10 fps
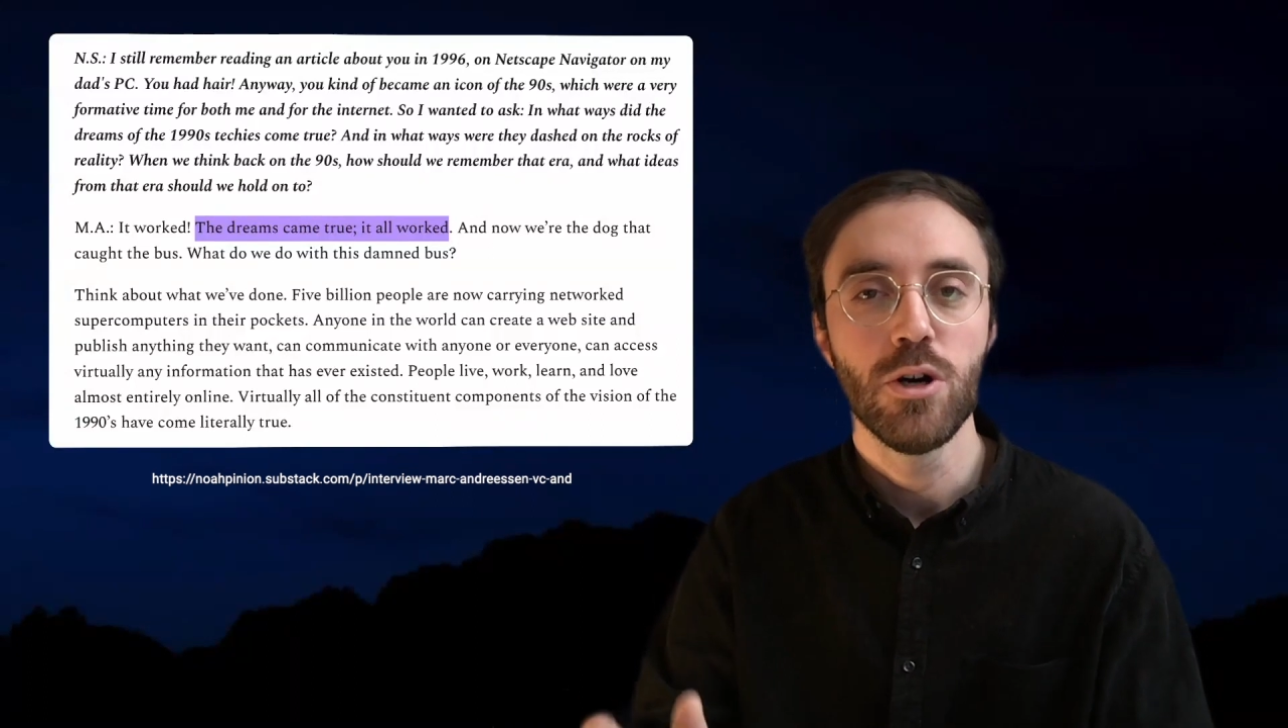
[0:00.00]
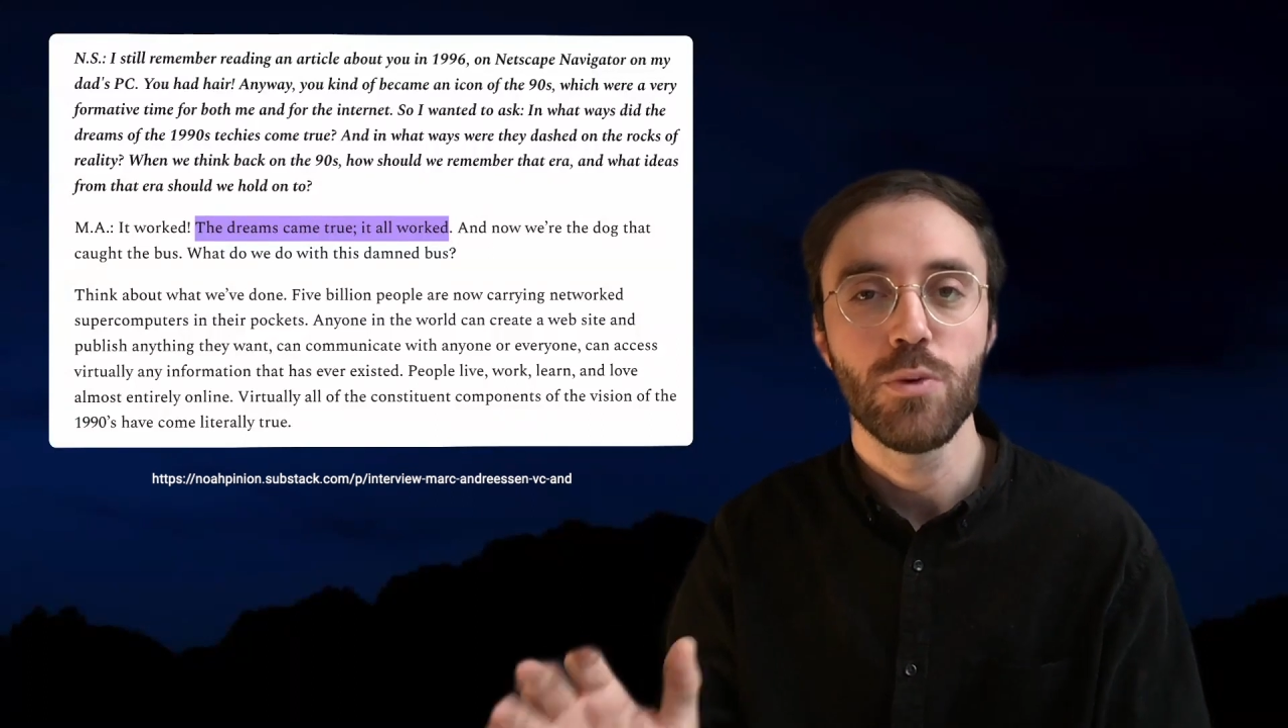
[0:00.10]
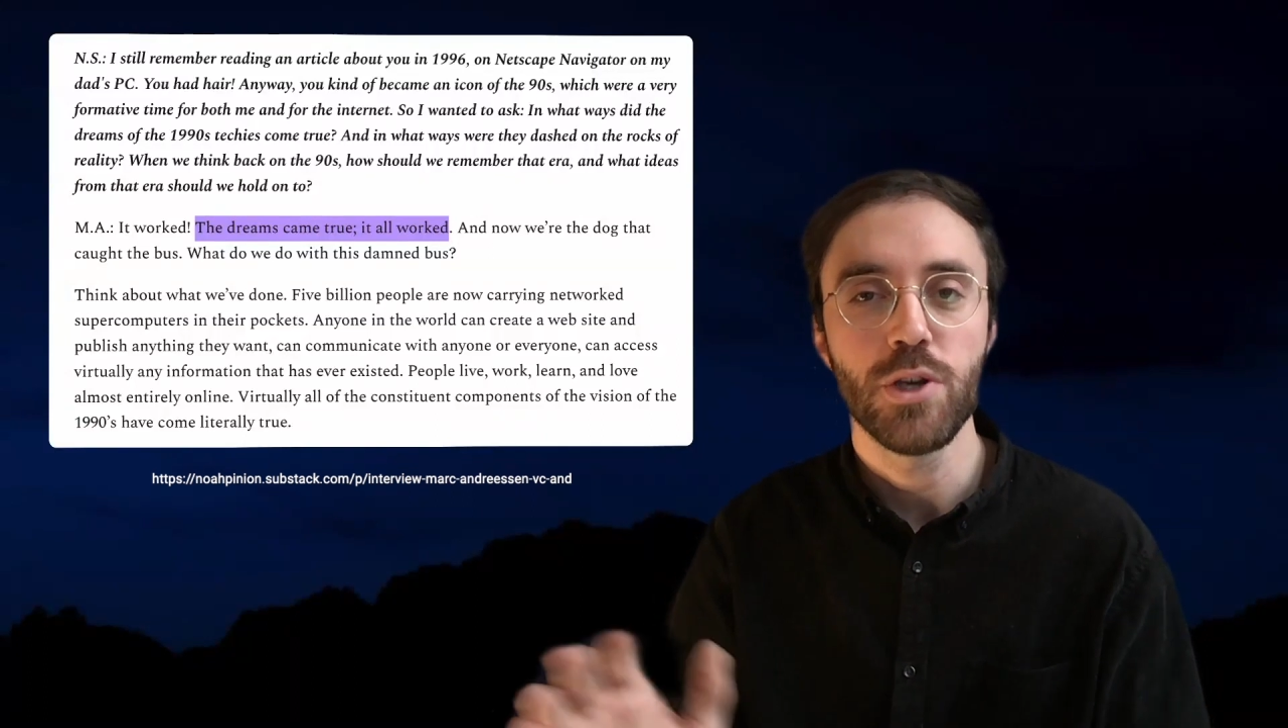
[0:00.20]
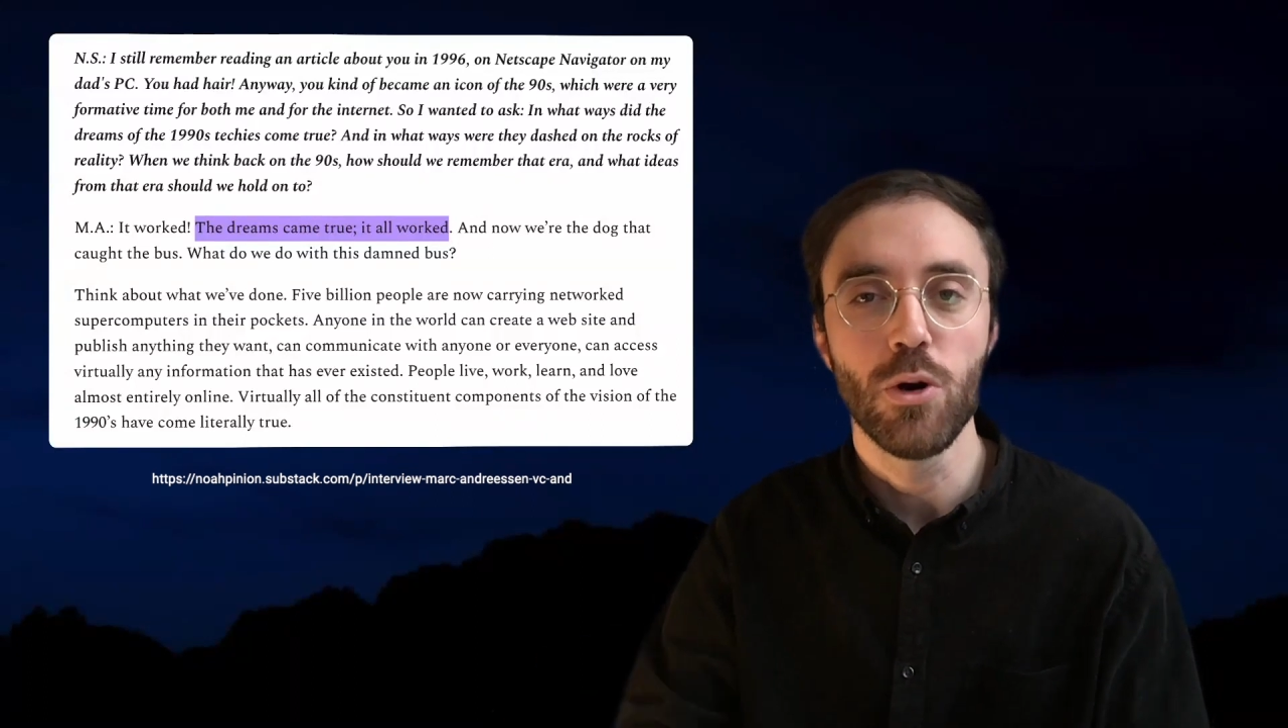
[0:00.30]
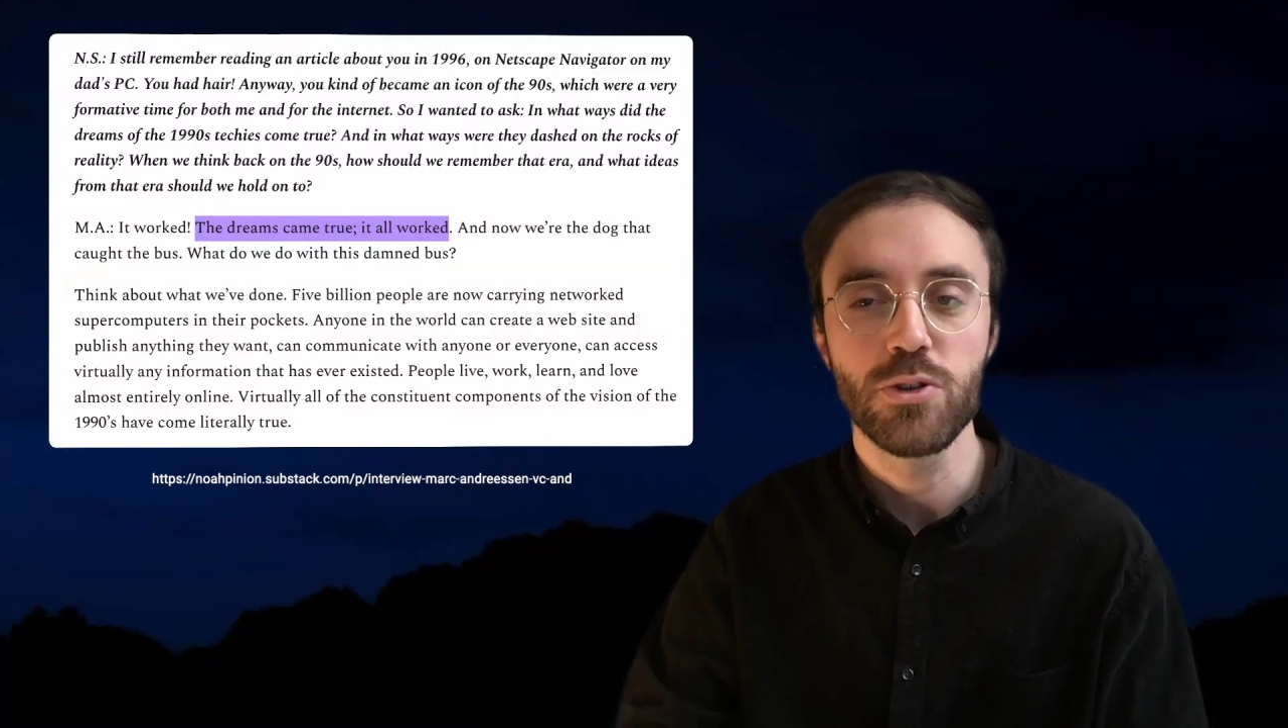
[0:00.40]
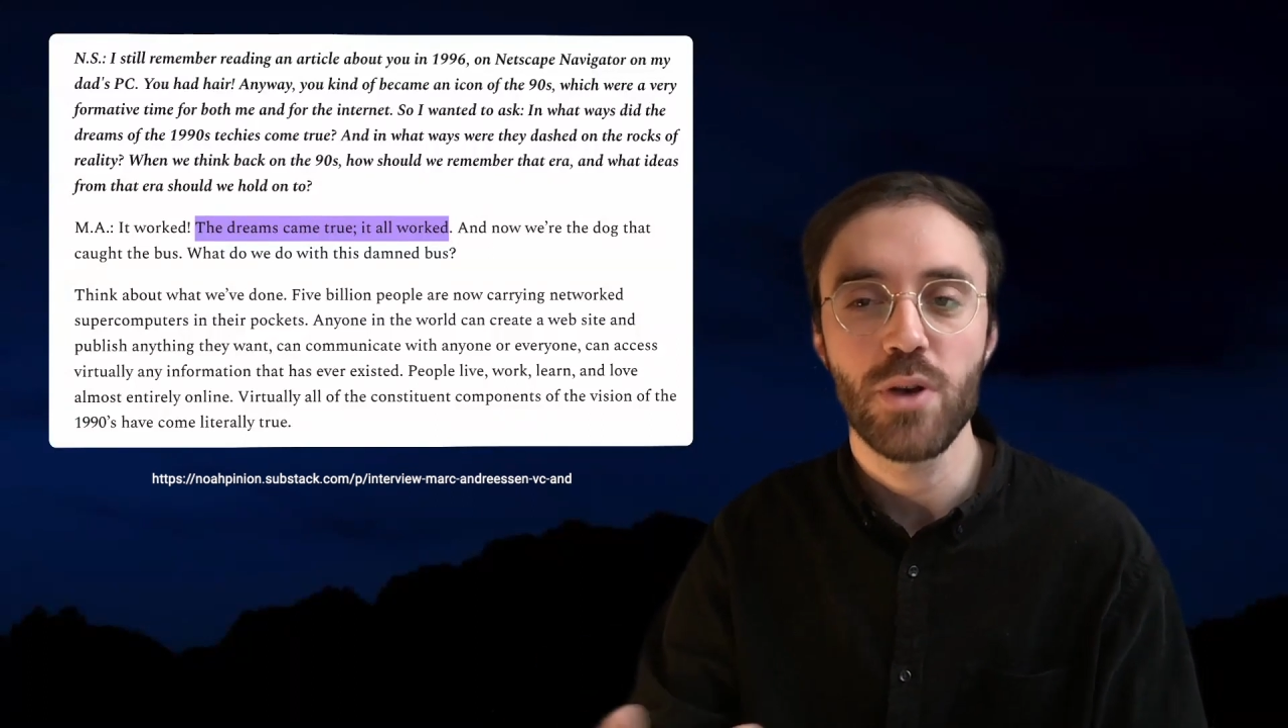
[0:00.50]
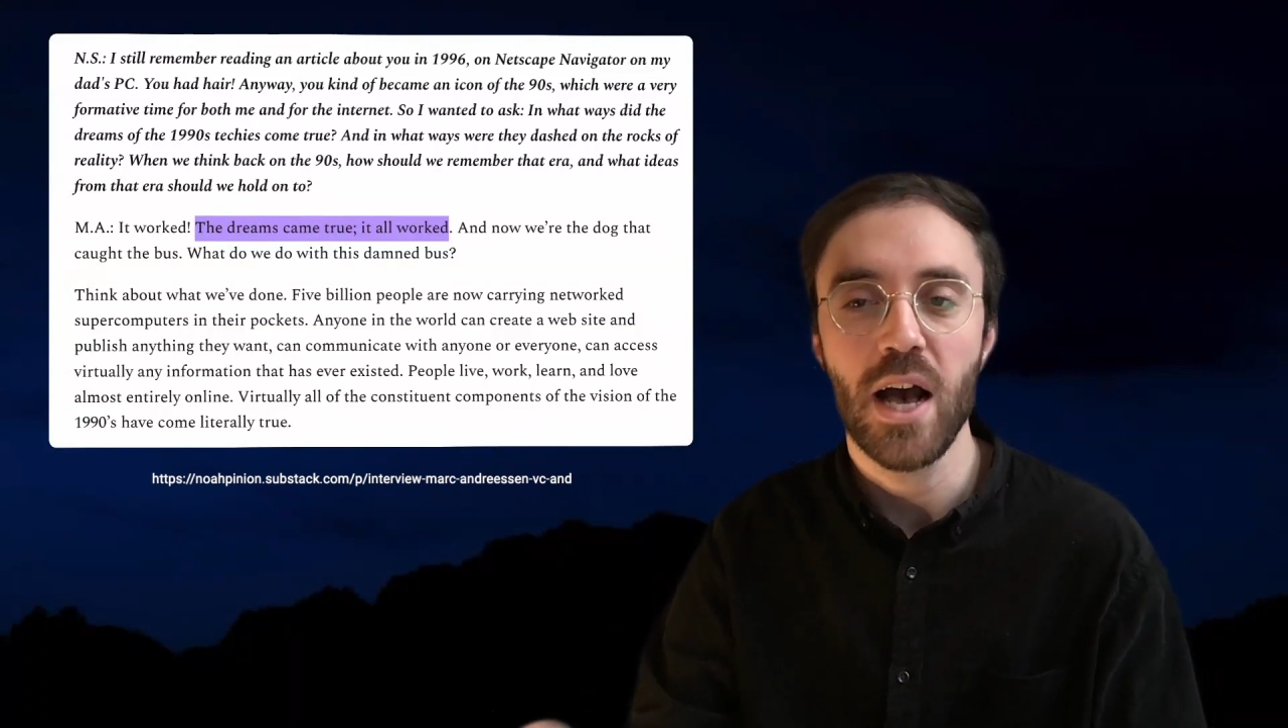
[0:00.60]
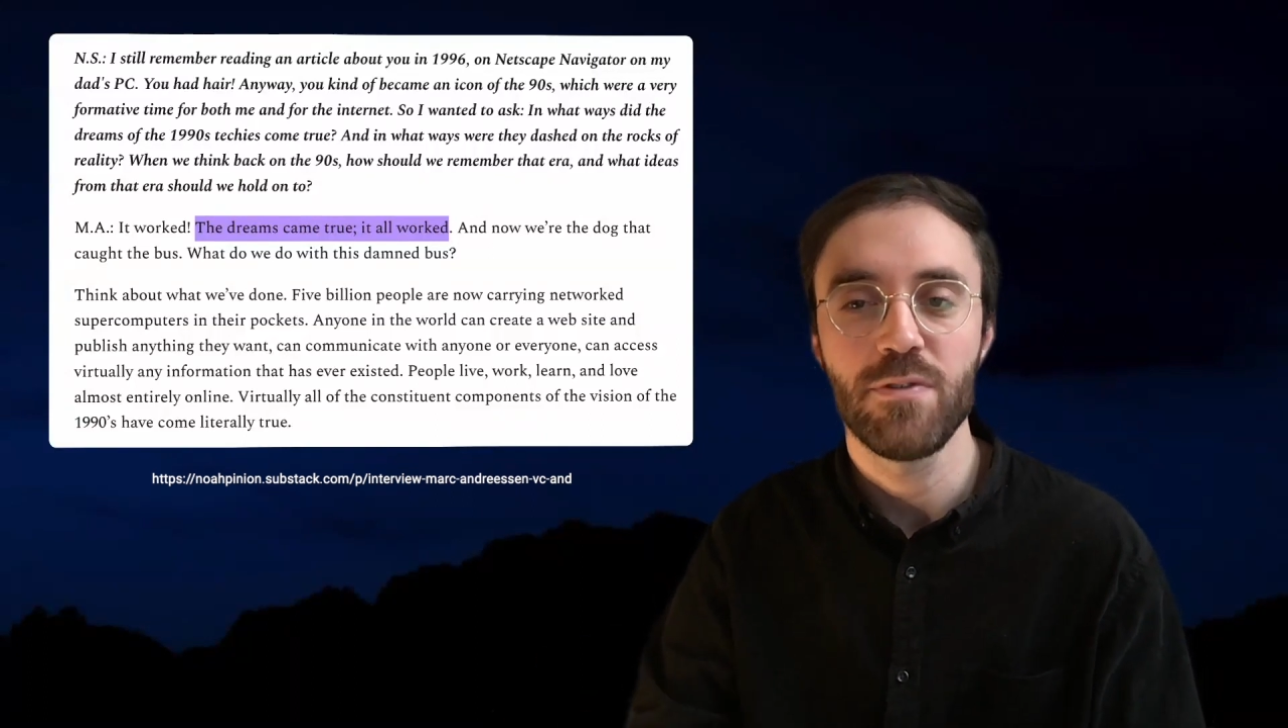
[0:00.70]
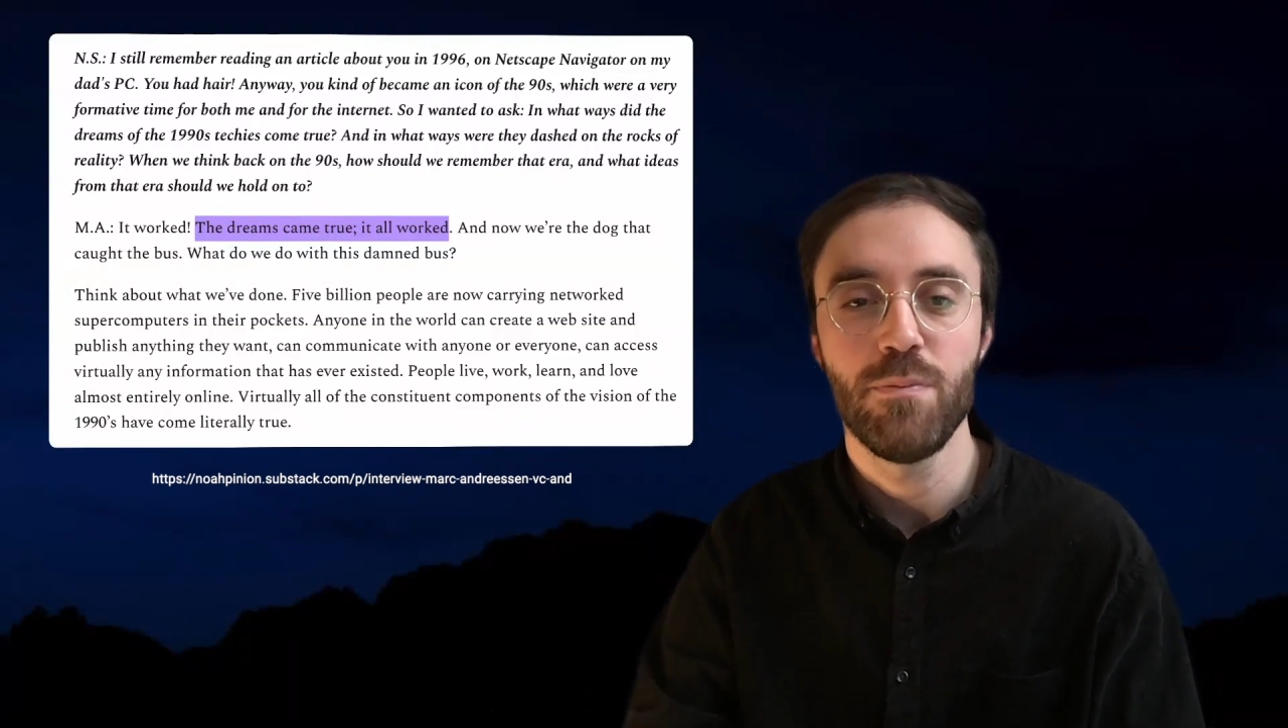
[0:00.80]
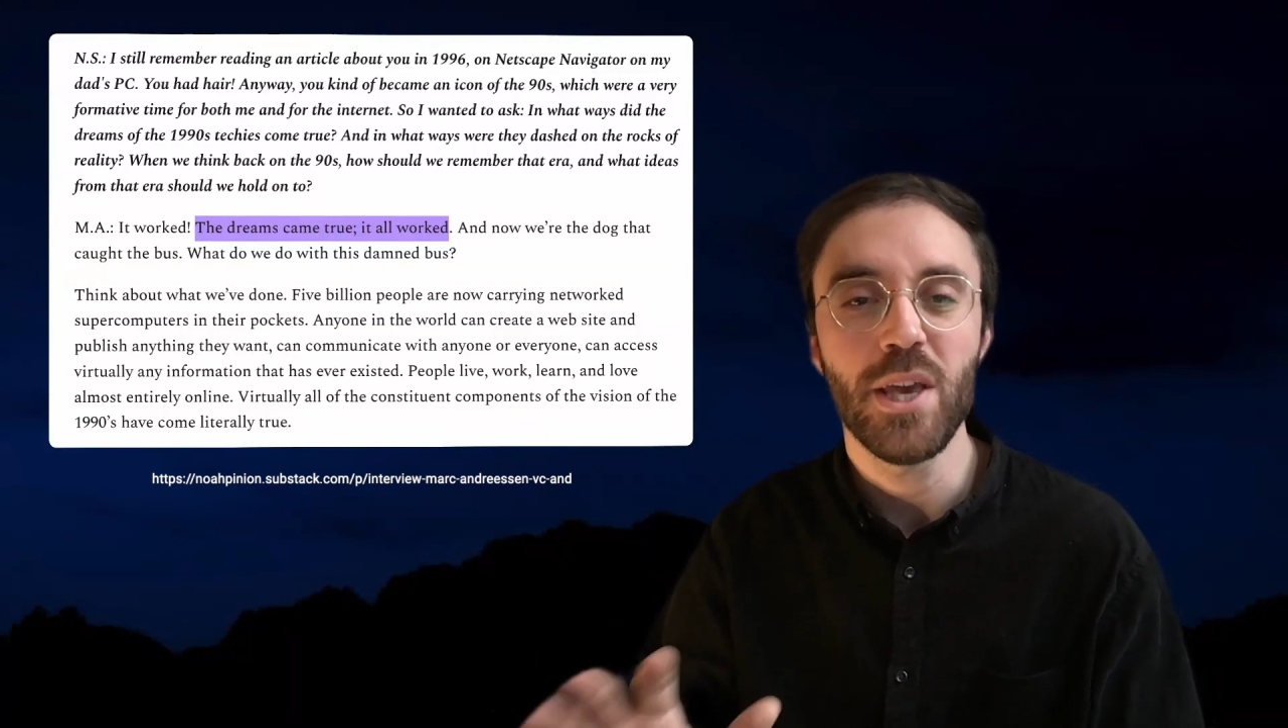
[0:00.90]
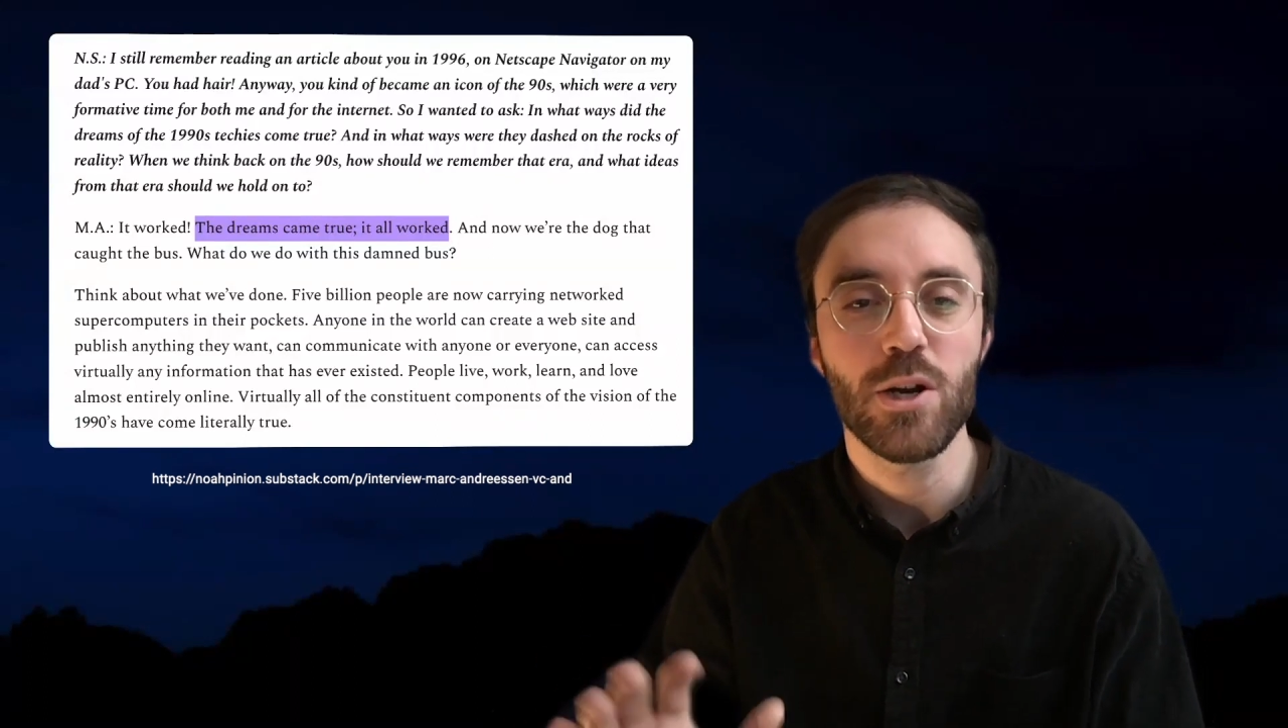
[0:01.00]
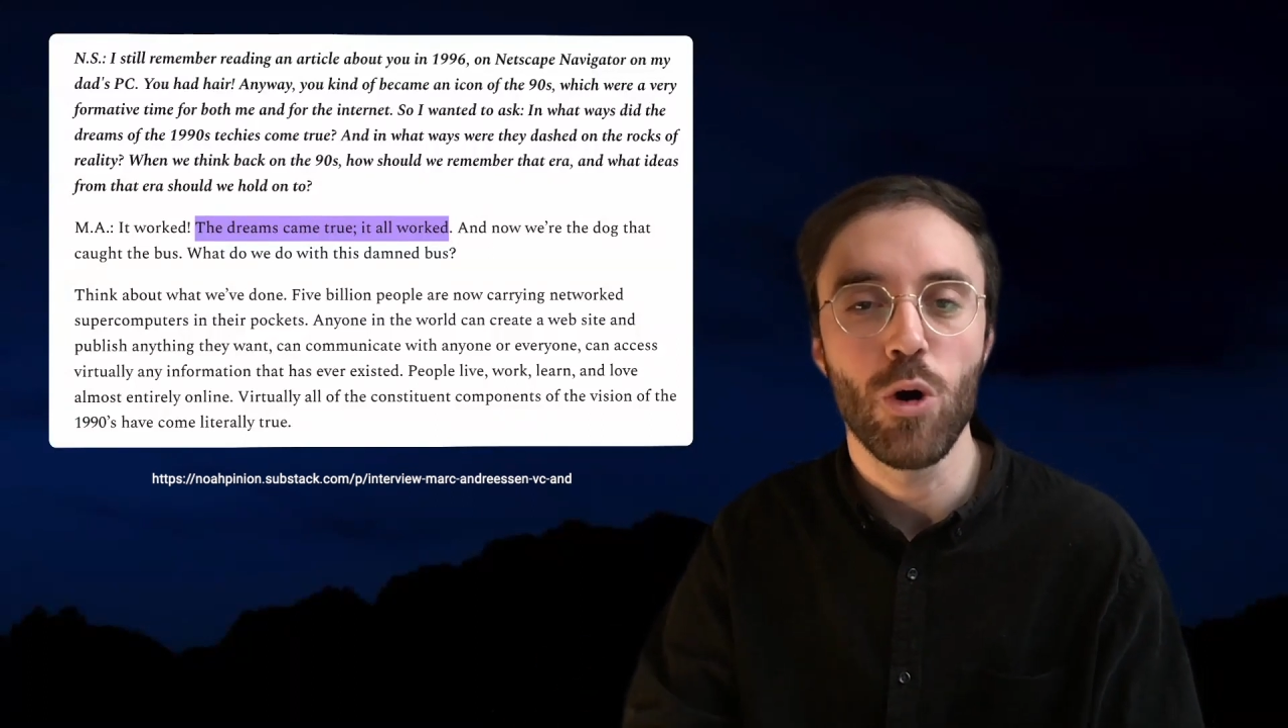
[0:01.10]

we also have big